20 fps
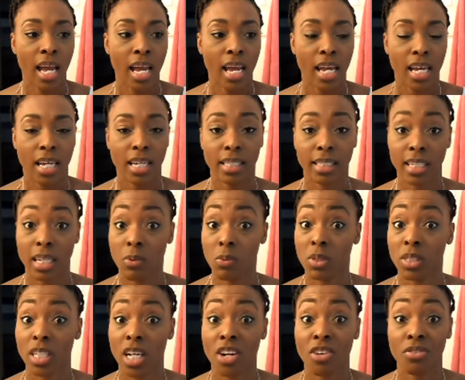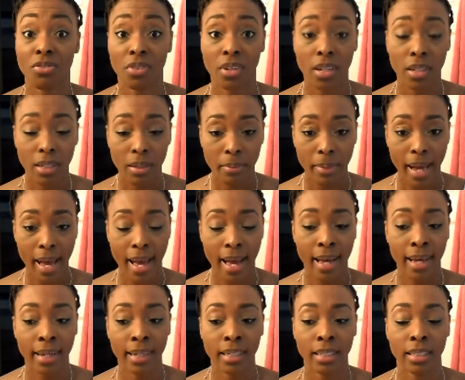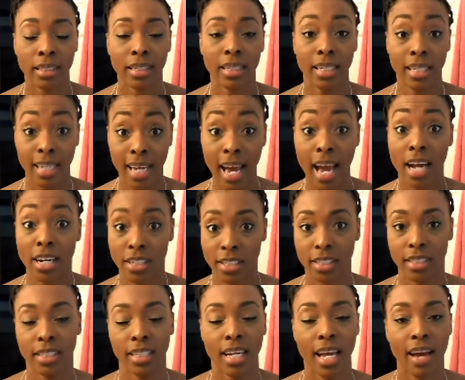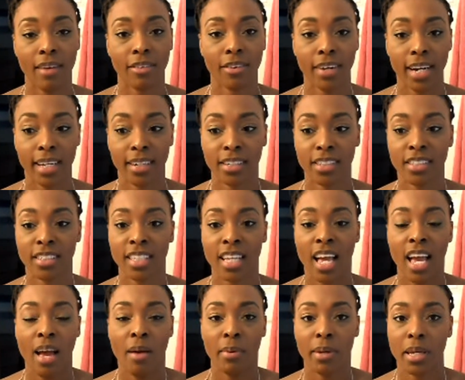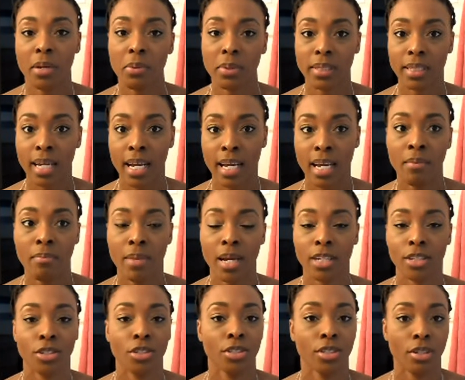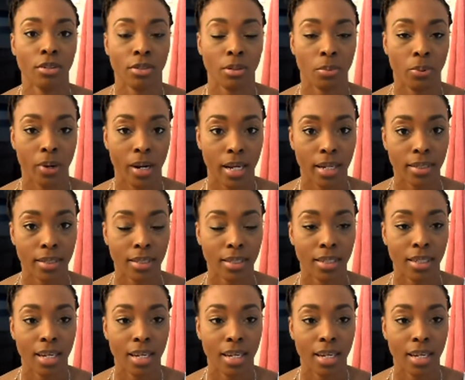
his skin was like really bad. He actually did have craters, but he was like, it makes you so depressed.